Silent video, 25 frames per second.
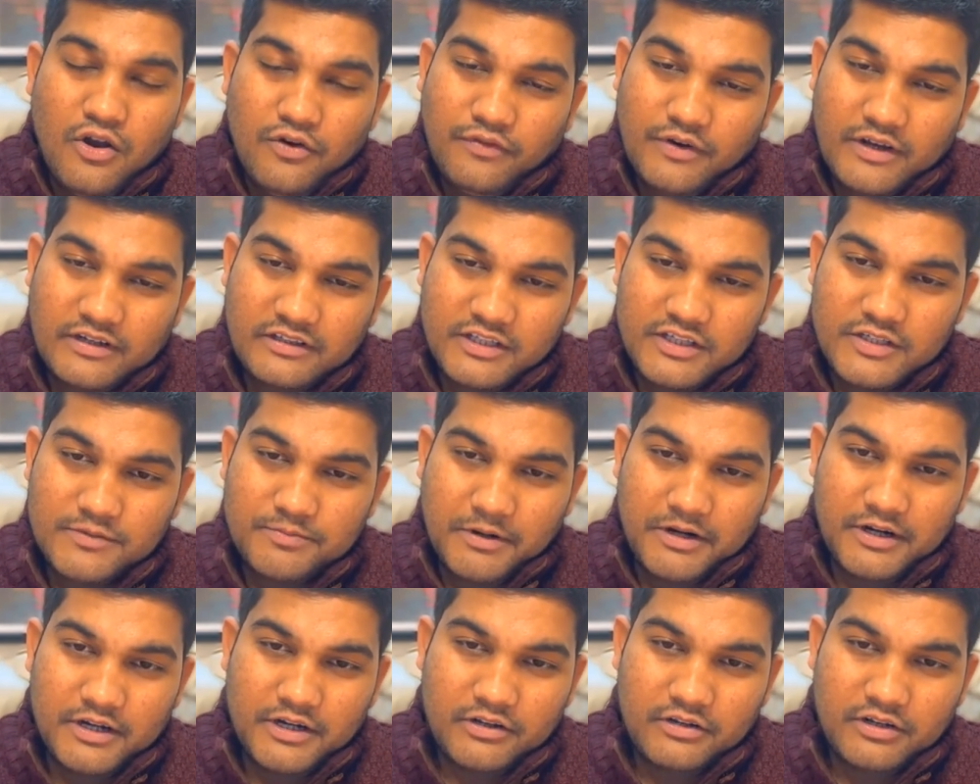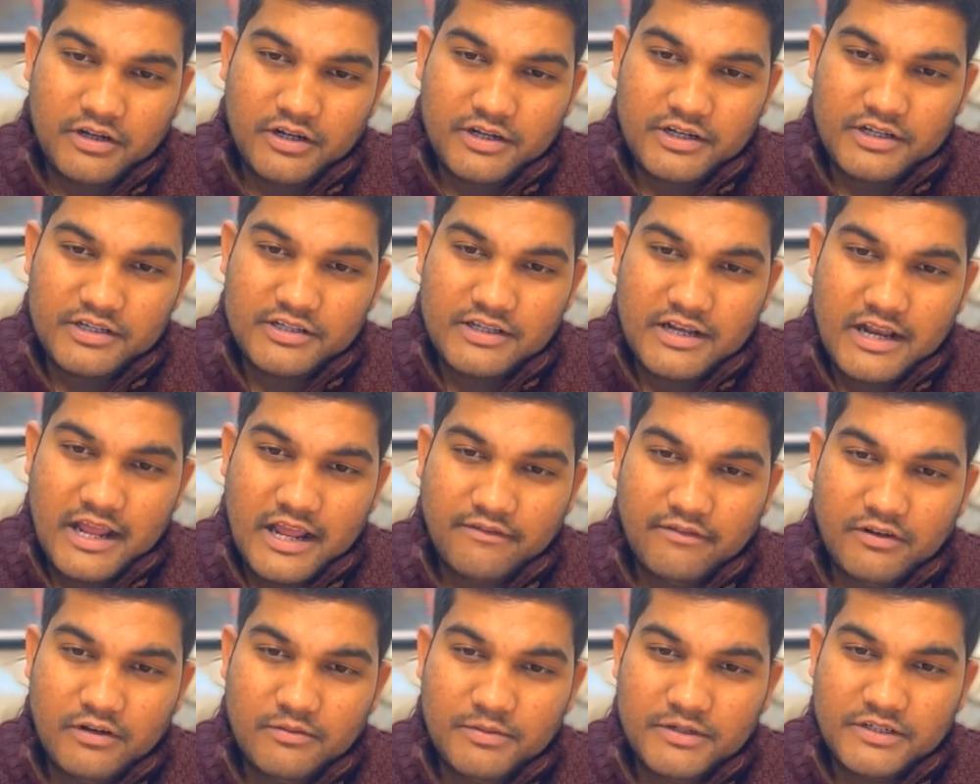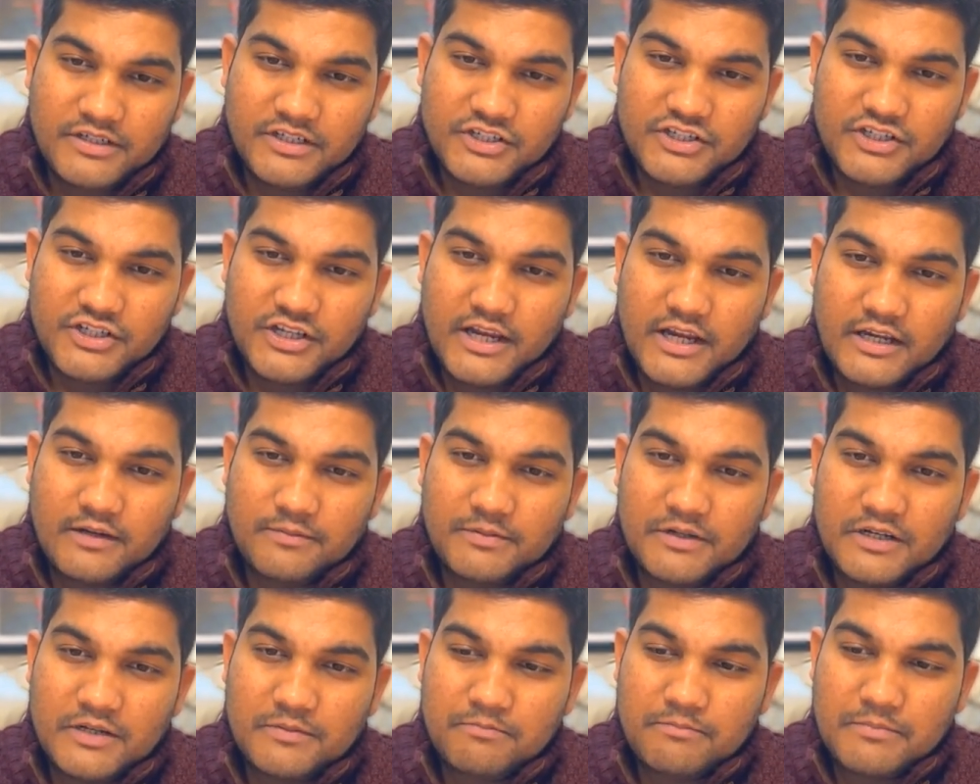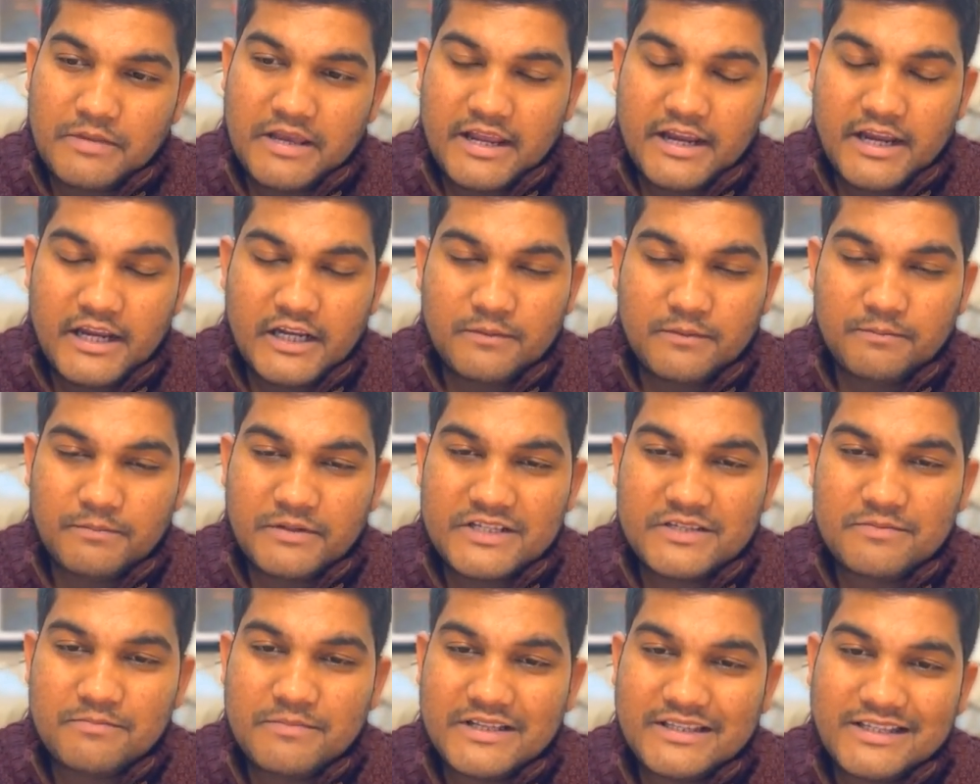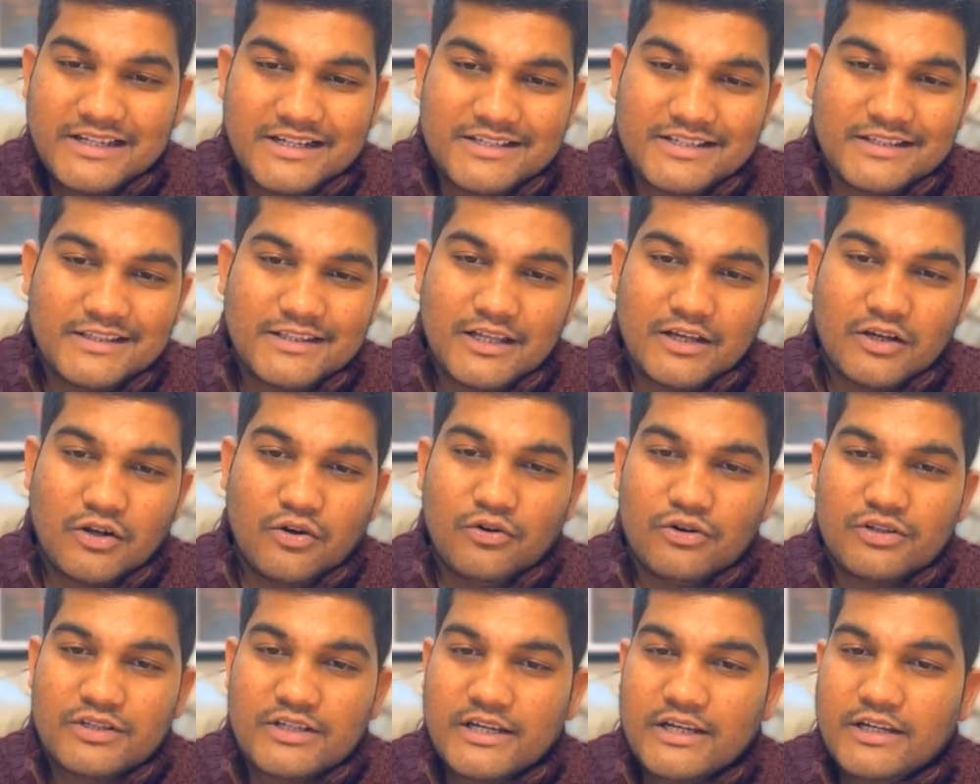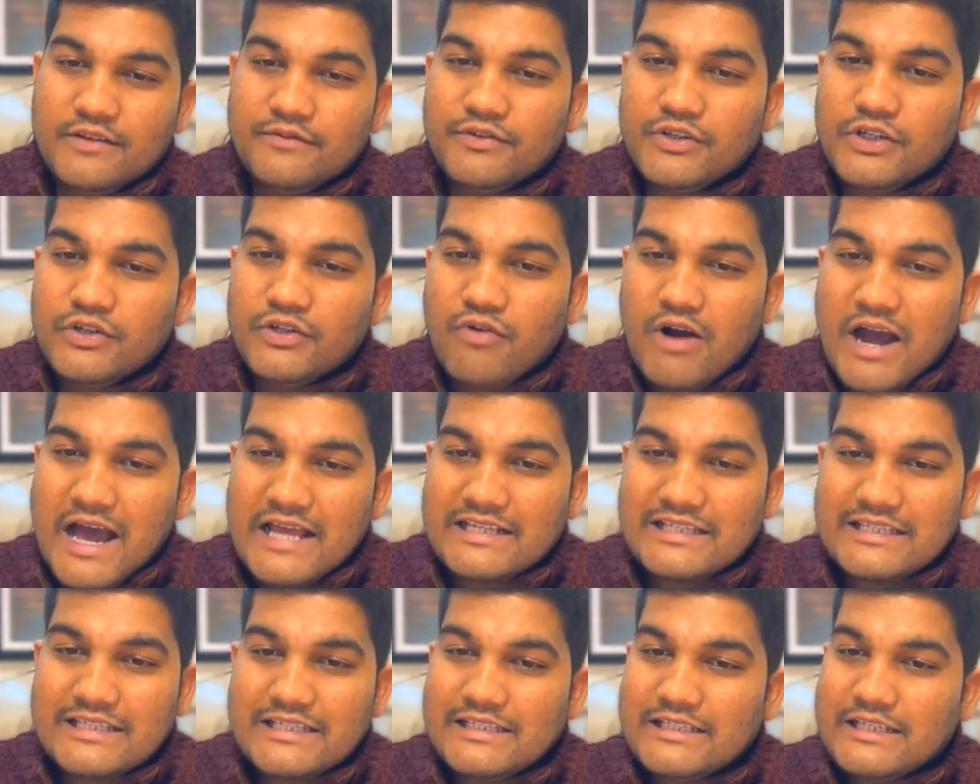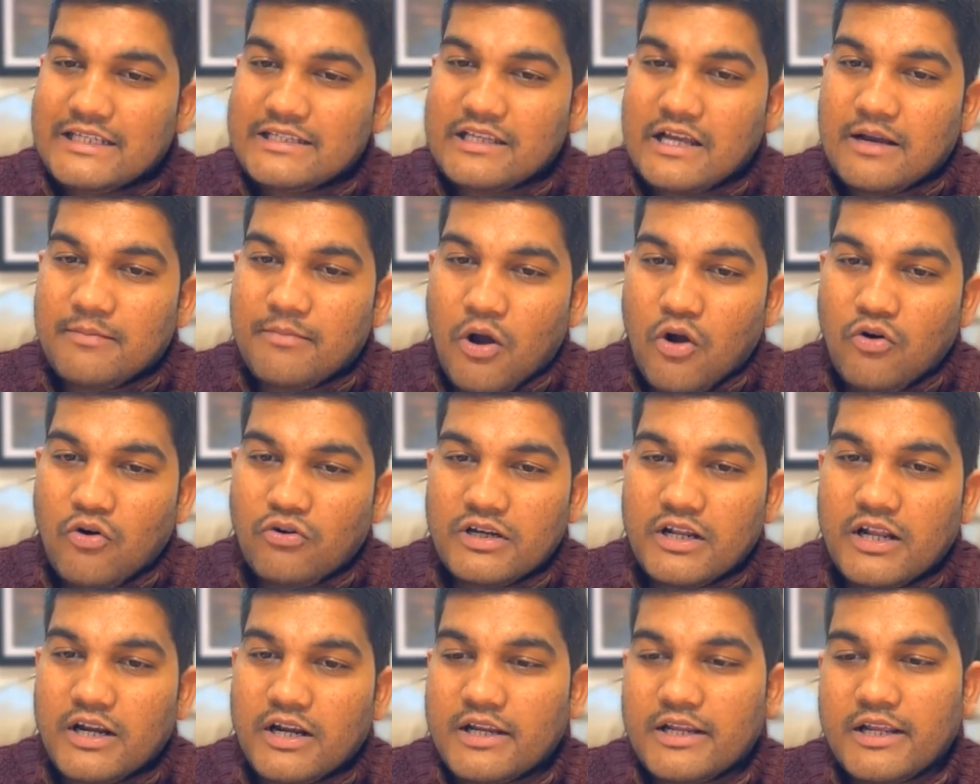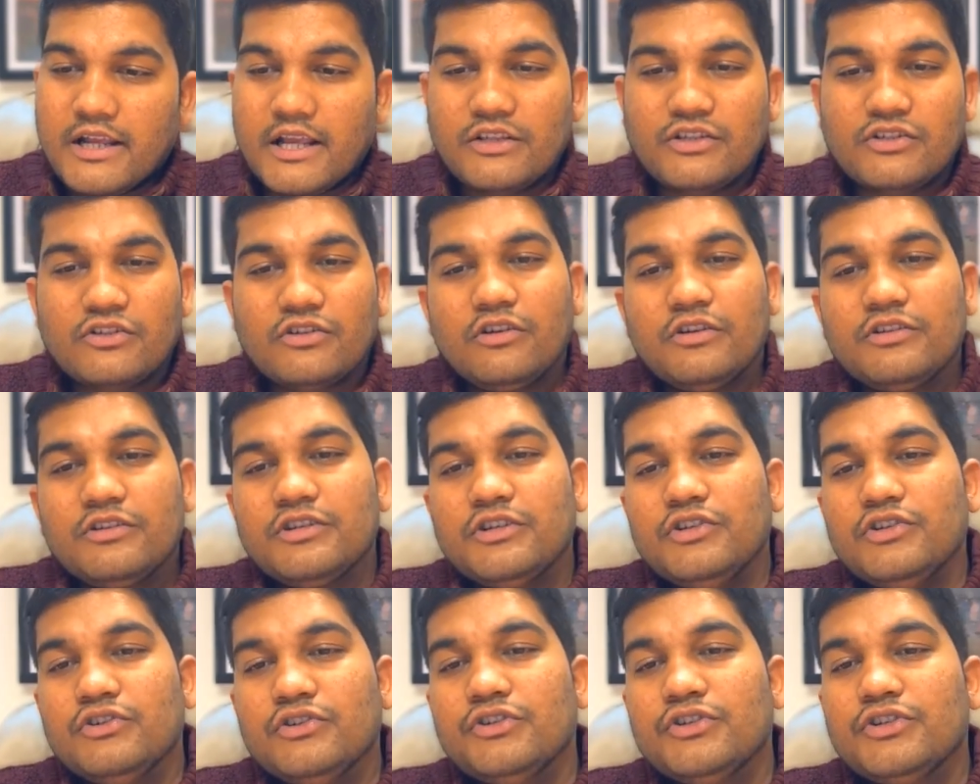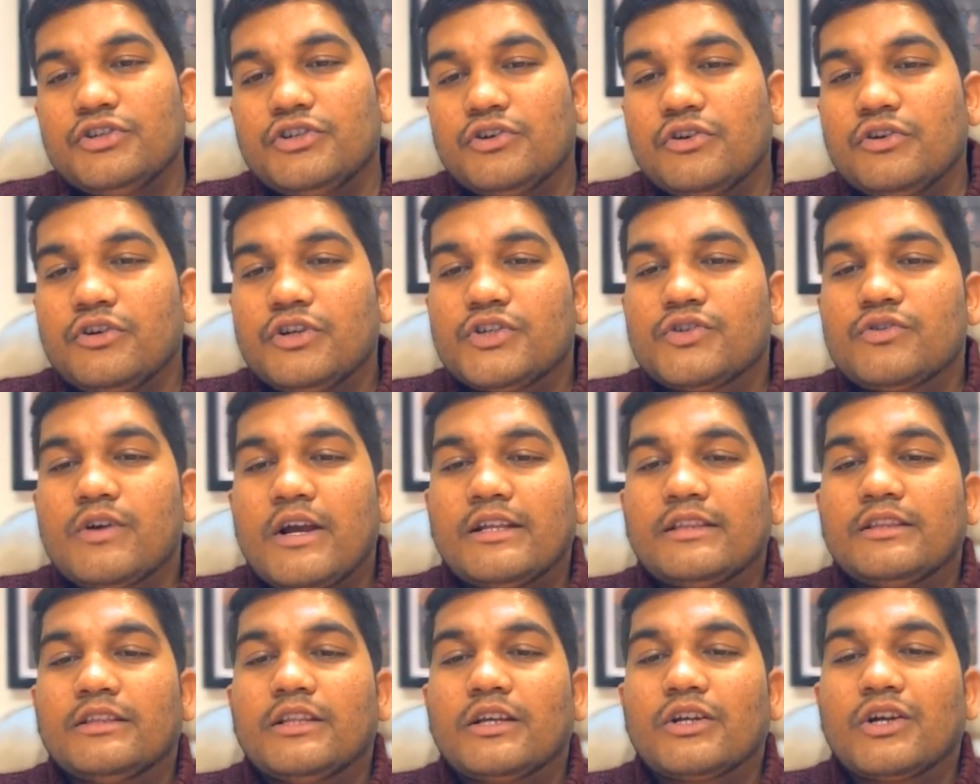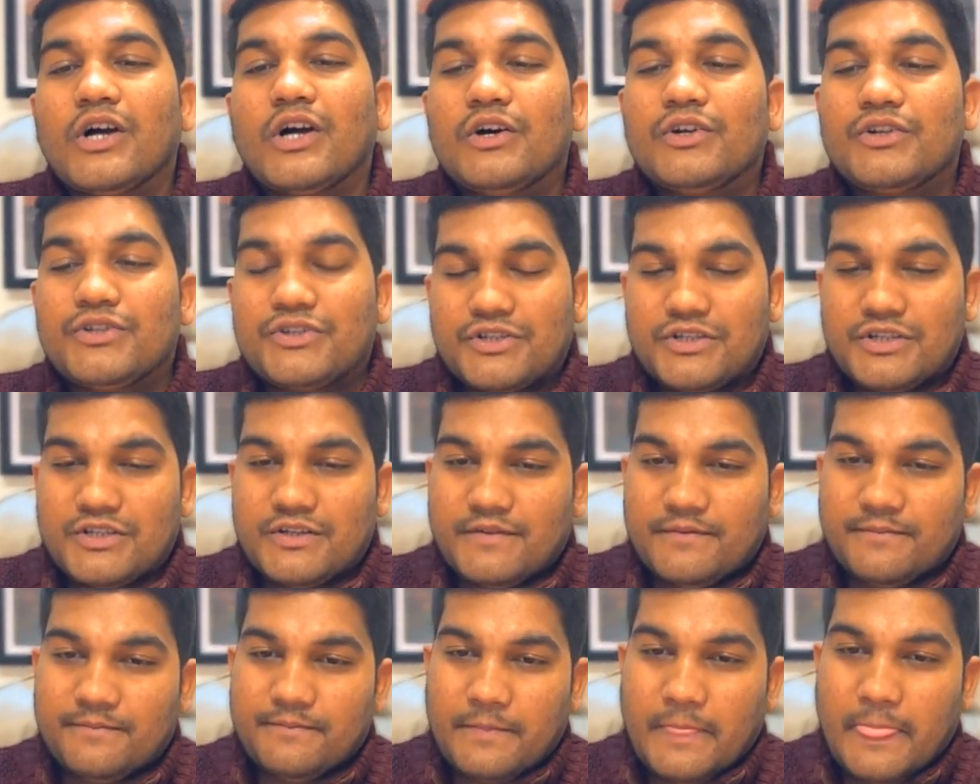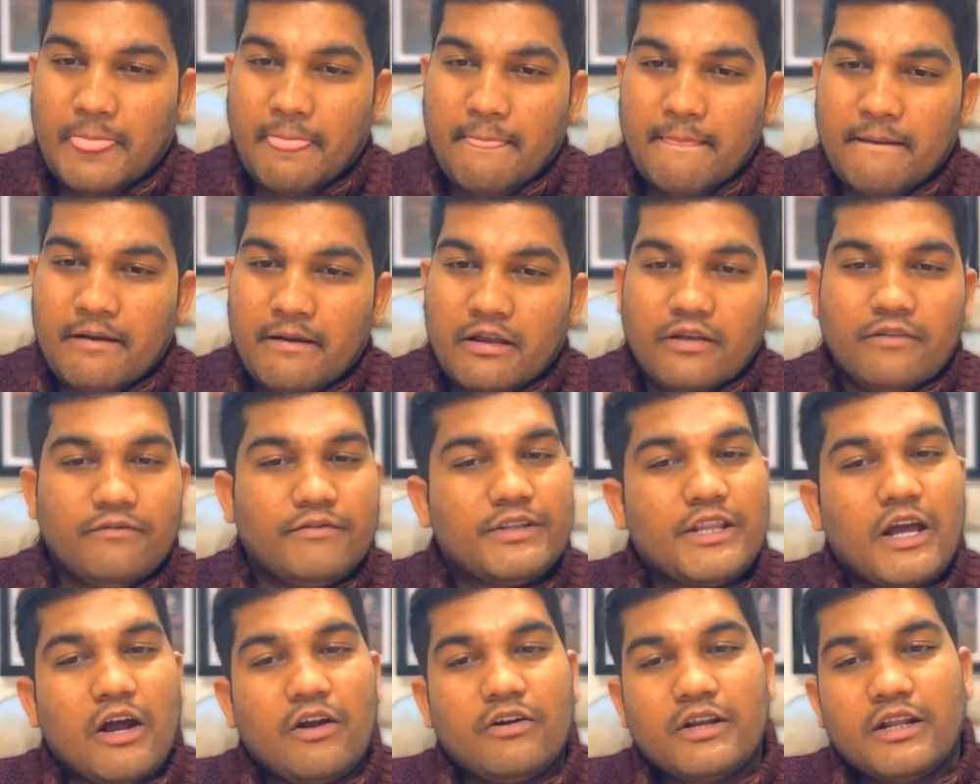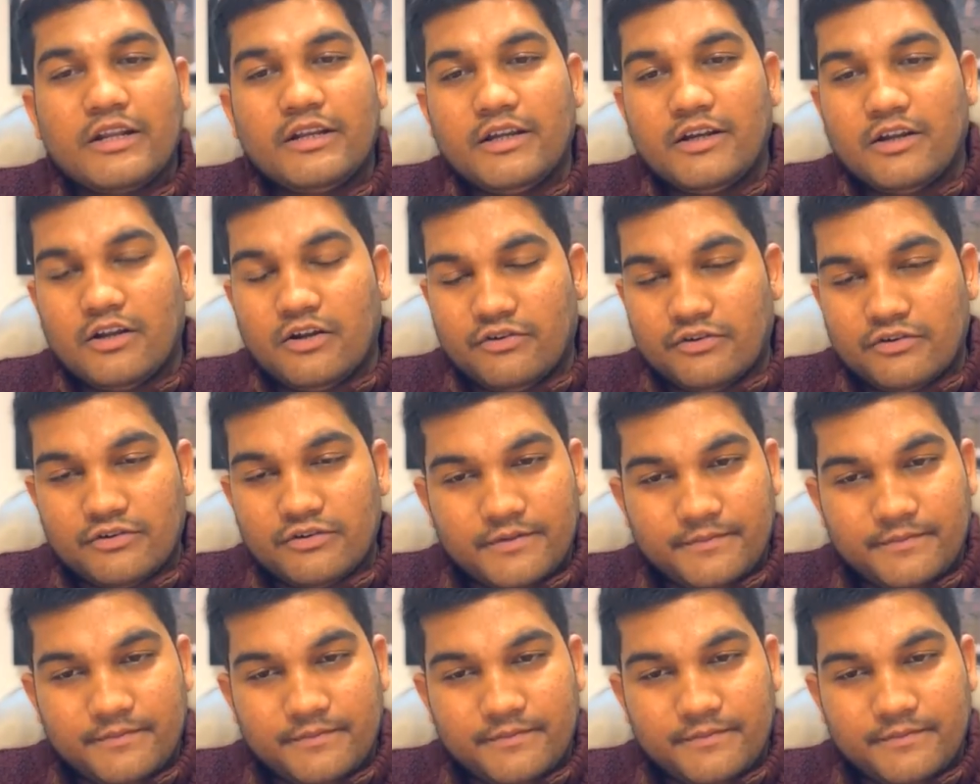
For this particular reason, I will be teaching eight, eight plus methods in the course. And if you are serious about learning astrology, you should join the course without any doubt.